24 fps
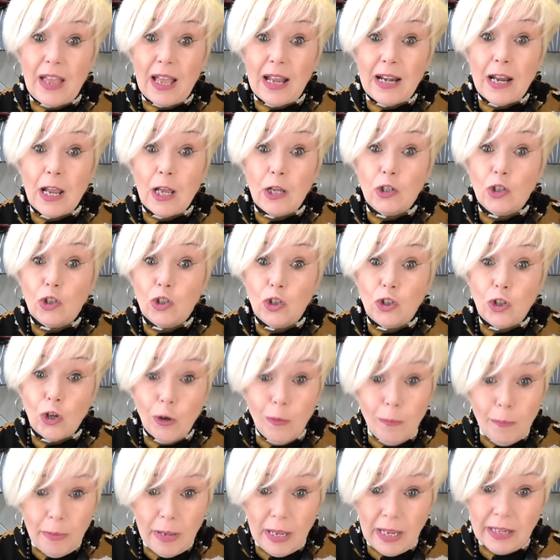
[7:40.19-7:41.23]
then
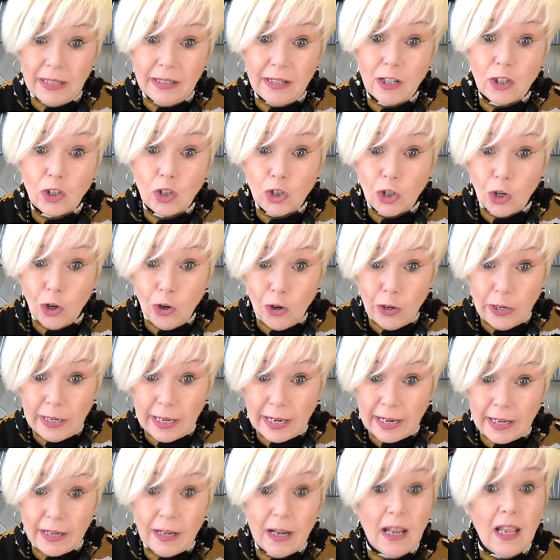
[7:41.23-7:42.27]
jump in, join
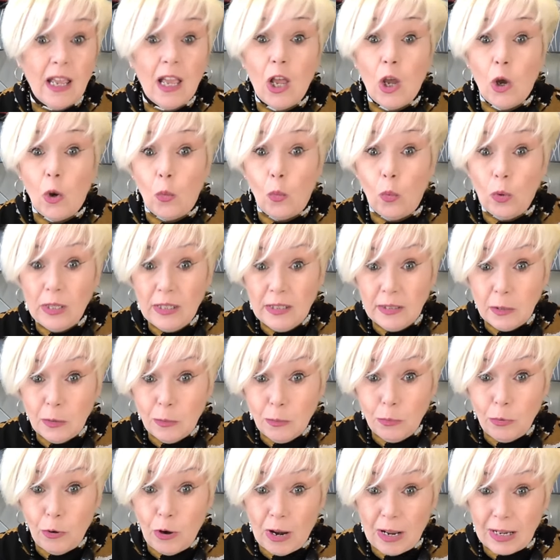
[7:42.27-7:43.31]
in, win
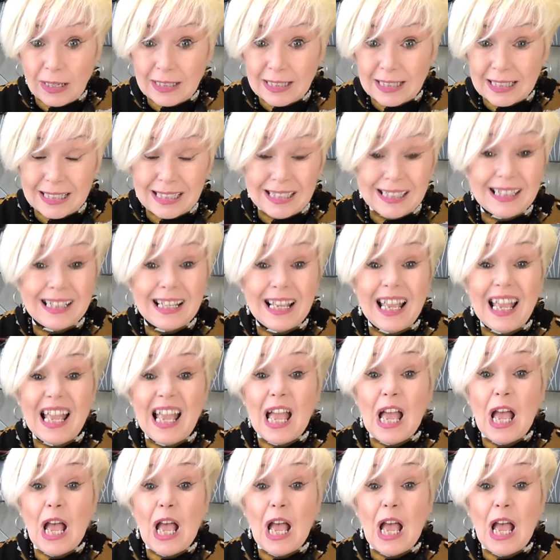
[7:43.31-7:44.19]
some prizes,